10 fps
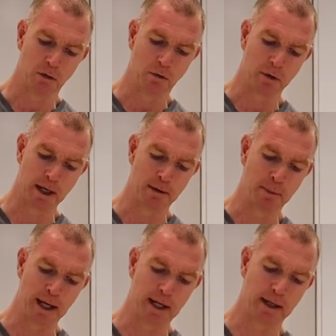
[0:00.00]
We'll come
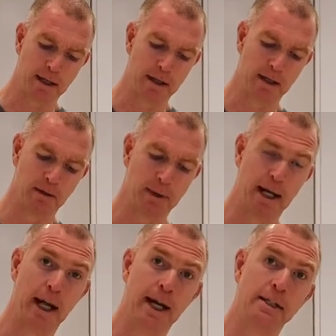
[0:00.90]
back in
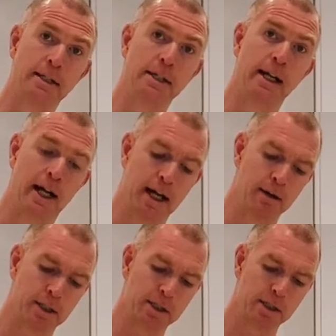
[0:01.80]
about 8 to 10
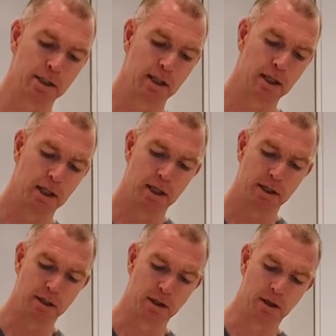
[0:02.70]
hours
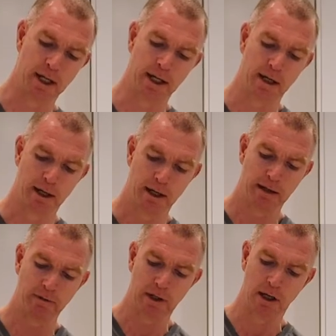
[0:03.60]
tonight,
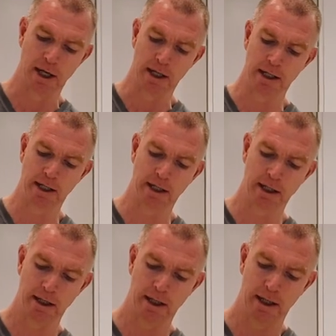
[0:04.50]
give it a light
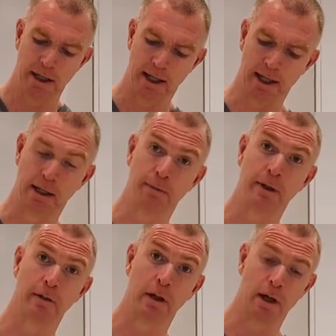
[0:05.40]
knead, and then we
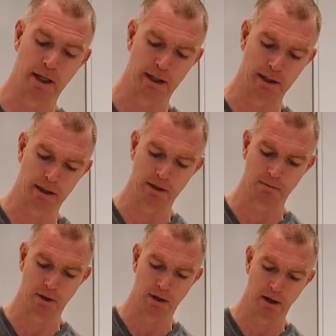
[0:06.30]
give it a light knead
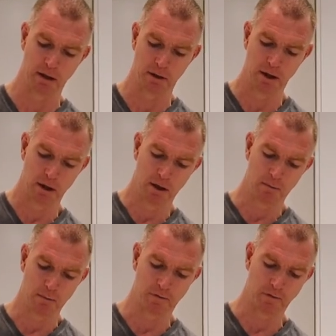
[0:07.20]
tomorrow
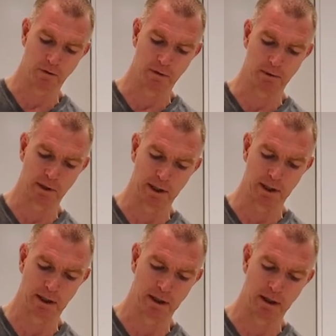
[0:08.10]
before we put it
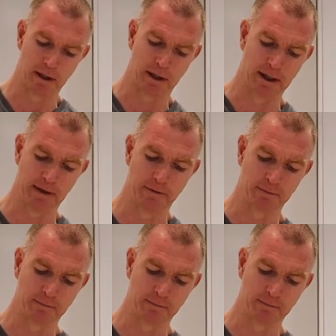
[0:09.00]
in the oven.